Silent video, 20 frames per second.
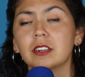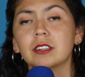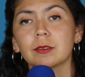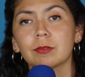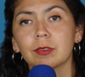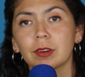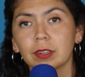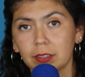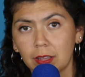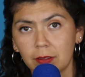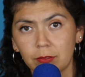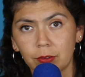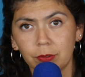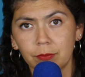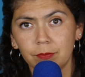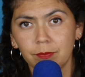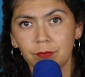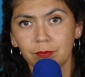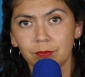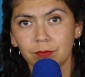a different
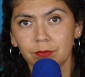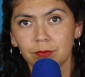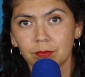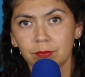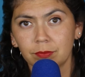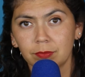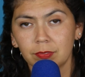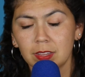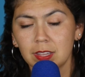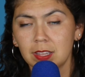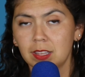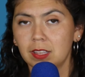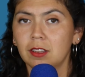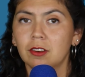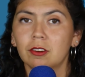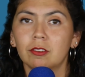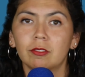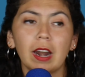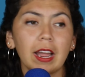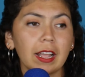level.
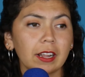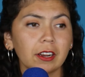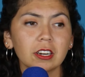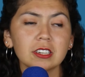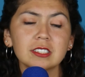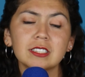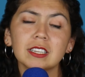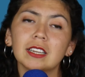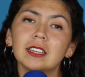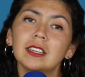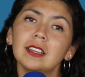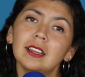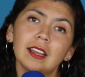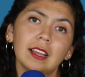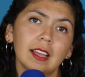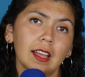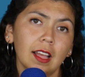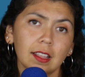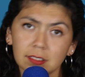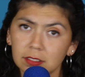Ryan Garcia
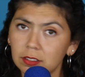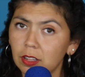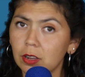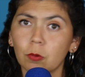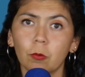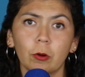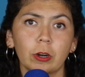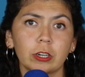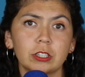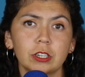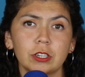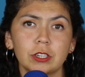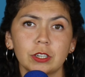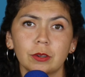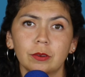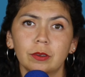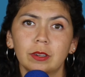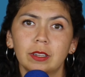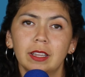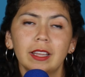has a lot of work to do.